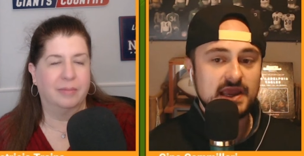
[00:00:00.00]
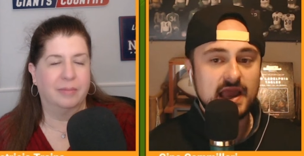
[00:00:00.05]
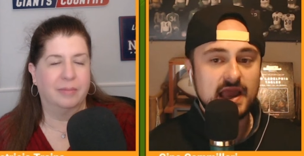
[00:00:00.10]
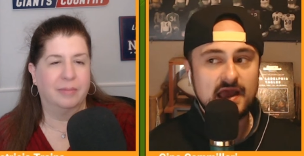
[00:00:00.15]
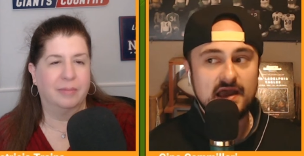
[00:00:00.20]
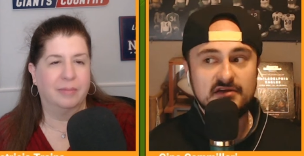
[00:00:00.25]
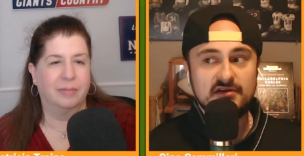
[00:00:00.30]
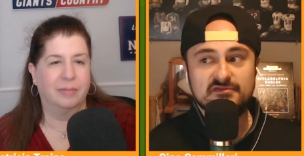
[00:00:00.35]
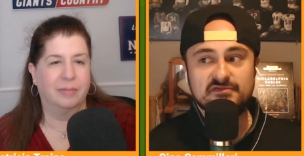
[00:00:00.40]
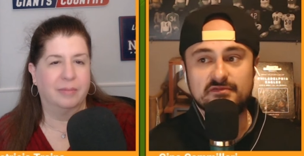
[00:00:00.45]
Speaker 1: they
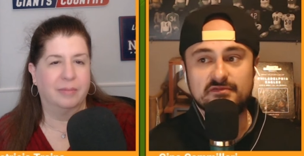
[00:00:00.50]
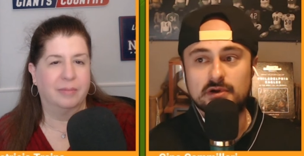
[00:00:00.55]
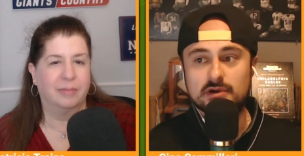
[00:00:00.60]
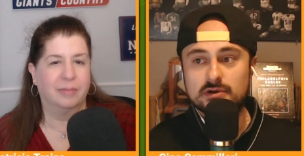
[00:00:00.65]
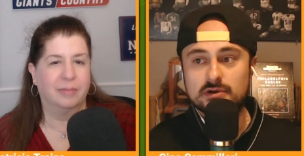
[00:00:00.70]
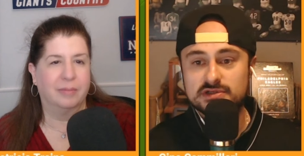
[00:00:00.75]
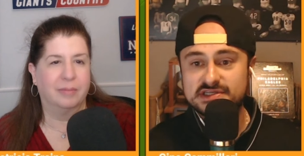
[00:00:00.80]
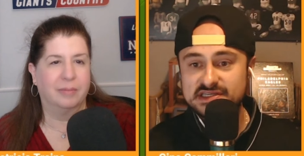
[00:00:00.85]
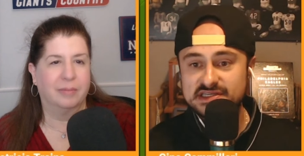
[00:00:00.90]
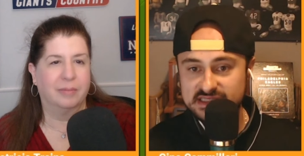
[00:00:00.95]
have
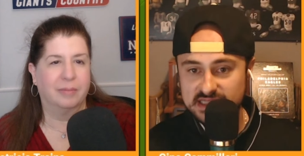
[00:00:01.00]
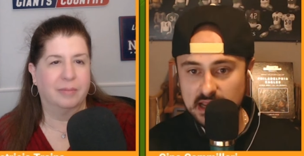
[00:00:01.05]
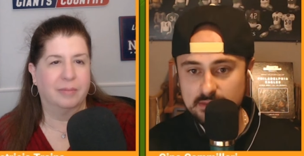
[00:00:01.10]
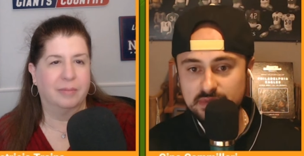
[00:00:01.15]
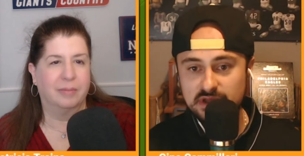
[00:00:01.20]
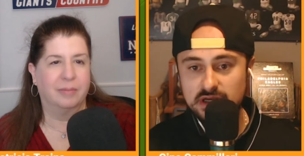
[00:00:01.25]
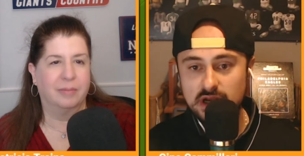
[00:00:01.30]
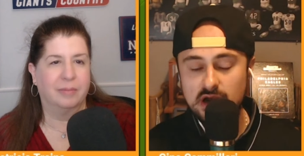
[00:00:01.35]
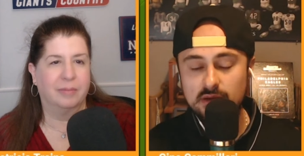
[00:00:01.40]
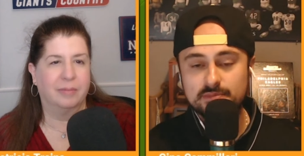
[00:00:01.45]

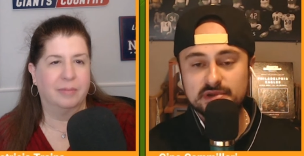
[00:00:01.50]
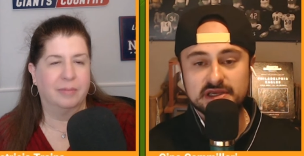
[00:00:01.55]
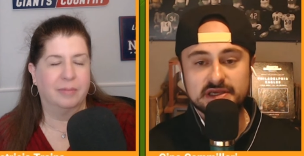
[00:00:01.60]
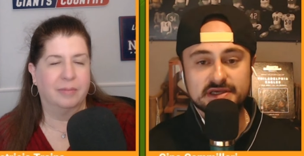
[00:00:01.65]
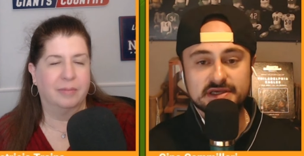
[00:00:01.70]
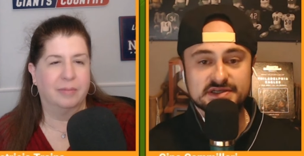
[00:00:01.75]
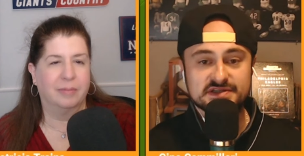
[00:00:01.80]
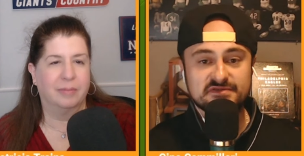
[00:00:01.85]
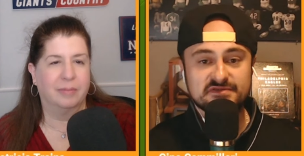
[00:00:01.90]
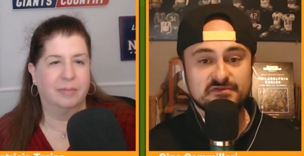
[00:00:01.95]
Stepping up
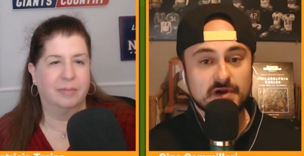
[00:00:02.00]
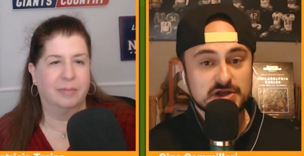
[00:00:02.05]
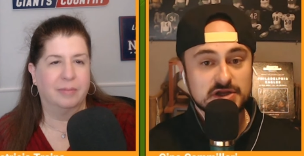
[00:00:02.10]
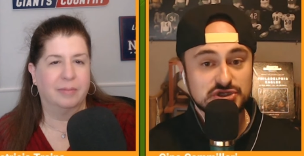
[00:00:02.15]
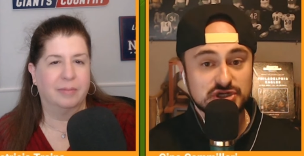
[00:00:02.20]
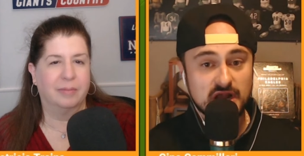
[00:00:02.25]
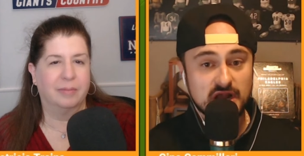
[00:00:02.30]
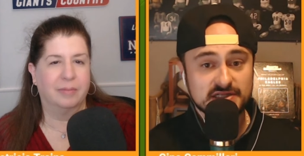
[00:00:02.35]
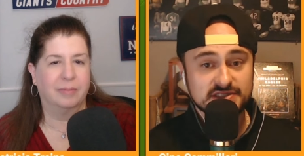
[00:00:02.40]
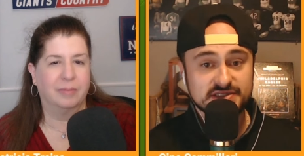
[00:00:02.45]
is Fred
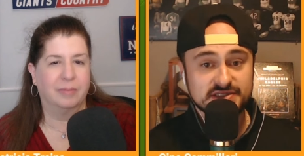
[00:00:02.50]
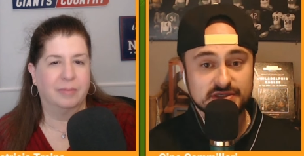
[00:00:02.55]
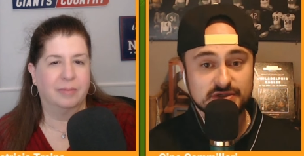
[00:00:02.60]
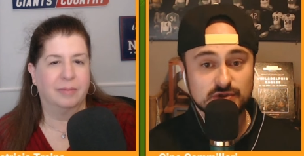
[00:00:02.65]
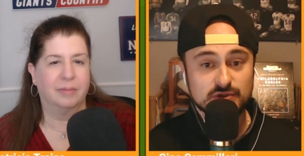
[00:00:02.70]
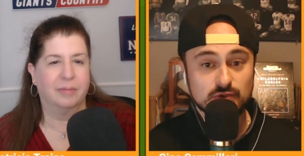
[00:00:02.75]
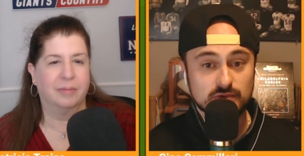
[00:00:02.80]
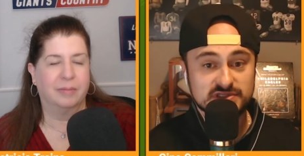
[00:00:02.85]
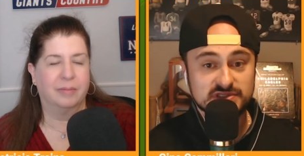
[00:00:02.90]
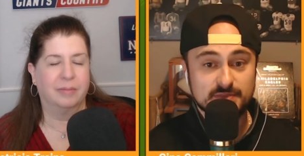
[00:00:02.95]
Johnson,
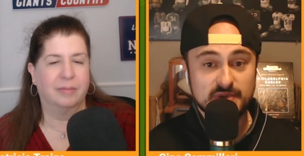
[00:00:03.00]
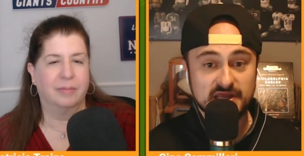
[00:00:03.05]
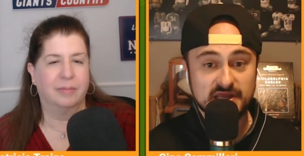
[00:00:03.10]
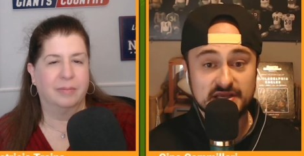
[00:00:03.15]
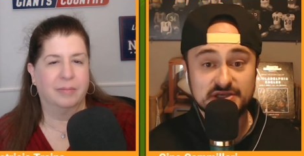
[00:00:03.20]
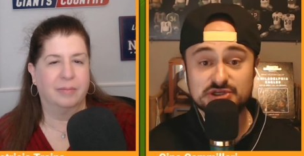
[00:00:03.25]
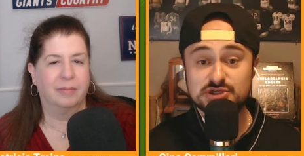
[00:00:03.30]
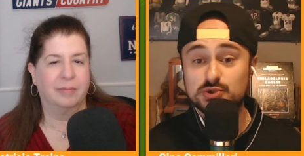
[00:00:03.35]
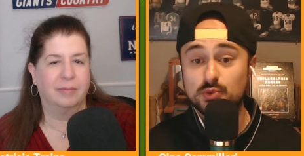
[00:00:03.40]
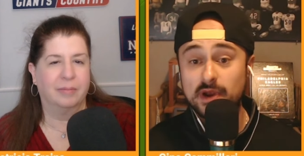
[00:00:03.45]
who has been a
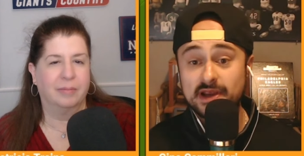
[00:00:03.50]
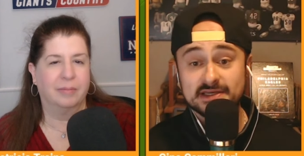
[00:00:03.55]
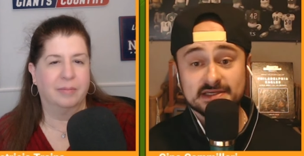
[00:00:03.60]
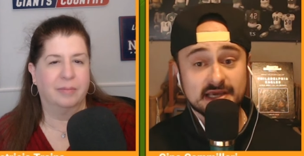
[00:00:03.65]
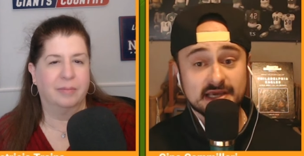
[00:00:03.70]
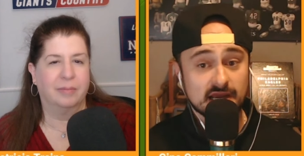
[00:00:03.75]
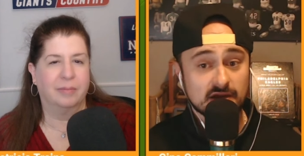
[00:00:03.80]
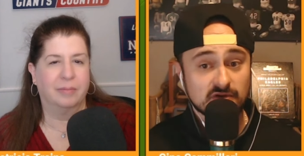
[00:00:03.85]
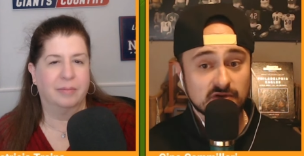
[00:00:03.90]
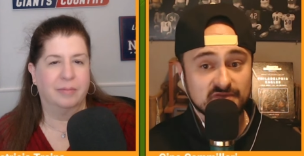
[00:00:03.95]
swing
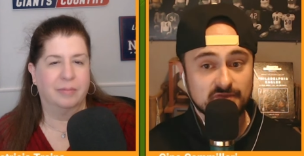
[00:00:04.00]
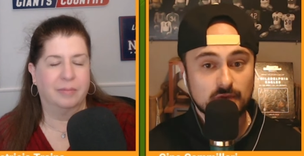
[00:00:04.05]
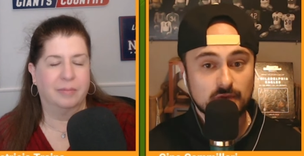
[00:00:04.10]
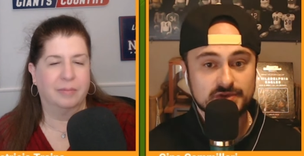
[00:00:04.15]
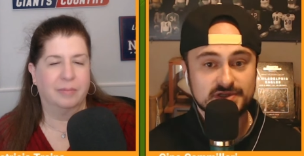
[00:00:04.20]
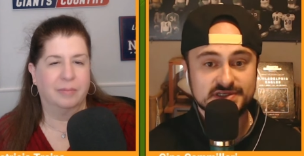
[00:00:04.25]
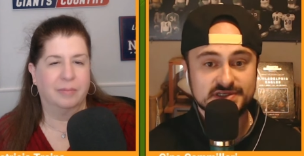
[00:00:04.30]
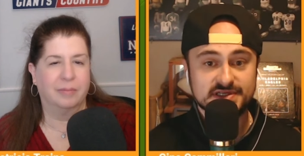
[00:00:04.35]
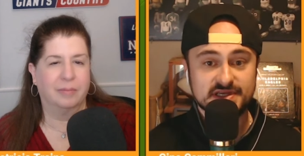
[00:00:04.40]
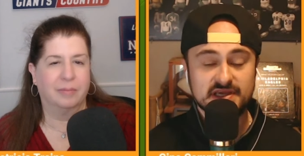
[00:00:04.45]
tackle for this